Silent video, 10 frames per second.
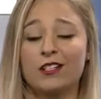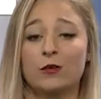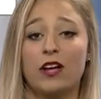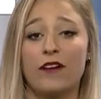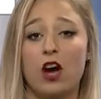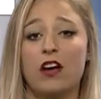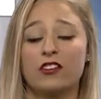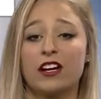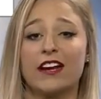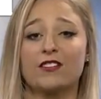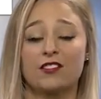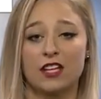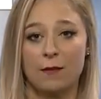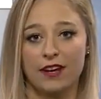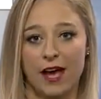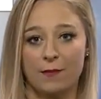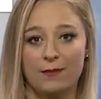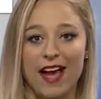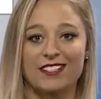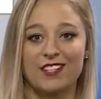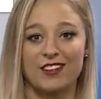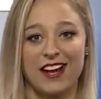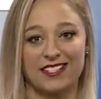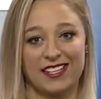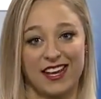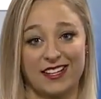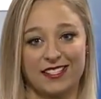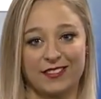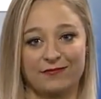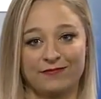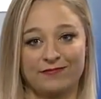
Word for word: So we'll have all your answers coming up. Back to you guys at the desk.